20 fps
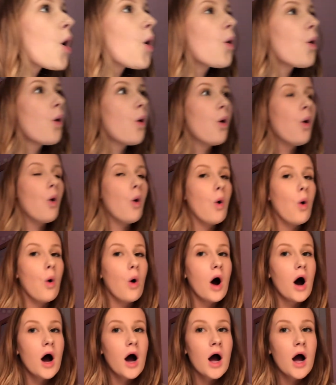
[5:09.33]
Oh,
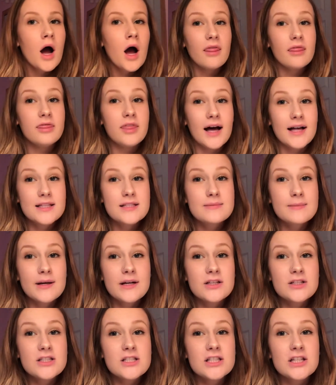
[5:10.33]
that
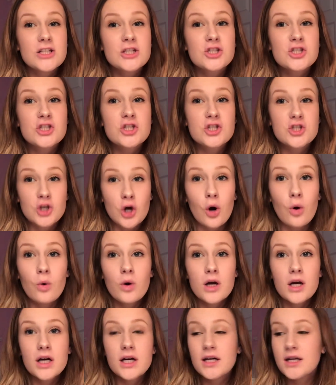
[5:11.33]
smells so
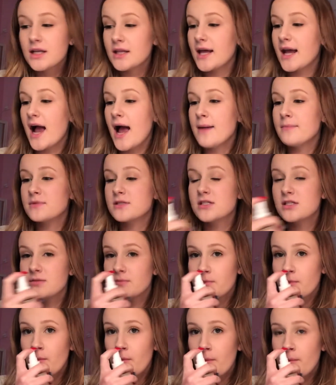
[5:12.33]
good. Like, I'm
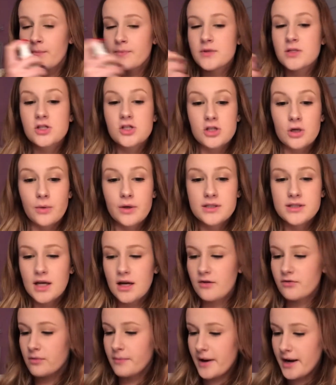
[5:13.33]
so
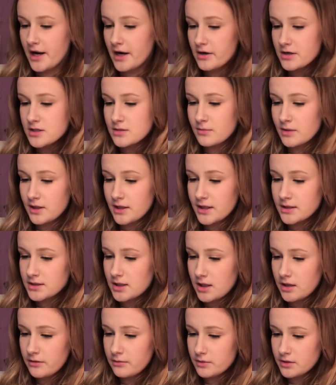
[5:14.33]
excited for my hair to smell like
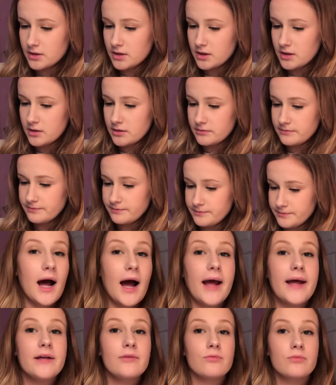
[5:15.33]
that. What the hell?
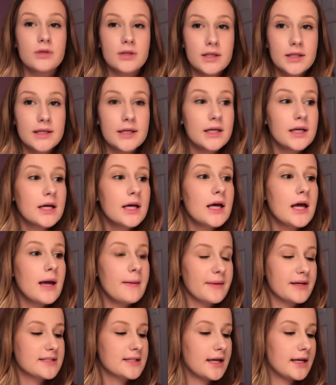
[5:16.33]
I really am
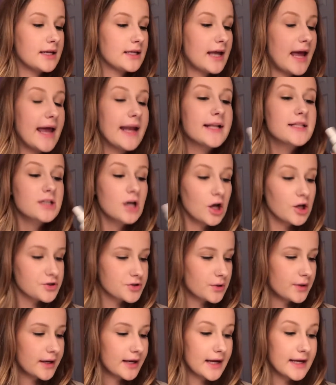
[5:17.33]
excited. And it's
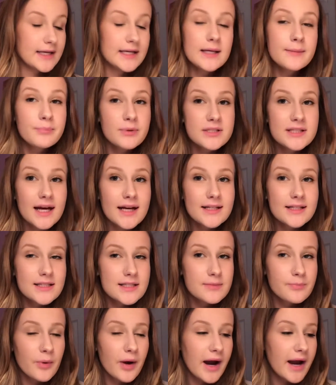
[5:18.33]
also like a heat protectant
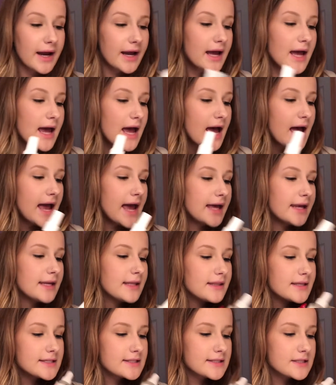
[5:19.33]
spray. And
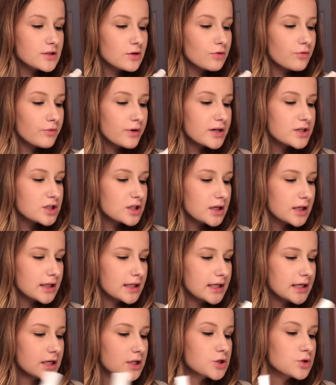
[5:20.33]
this is
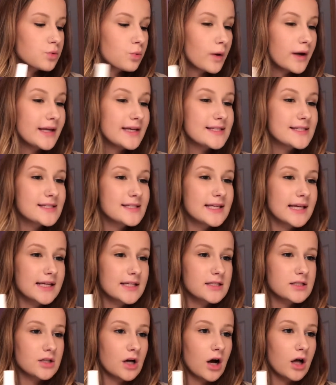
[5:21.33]
originally
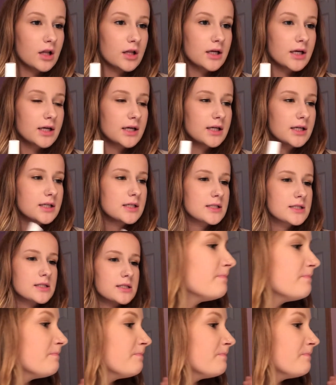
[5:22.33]
$26.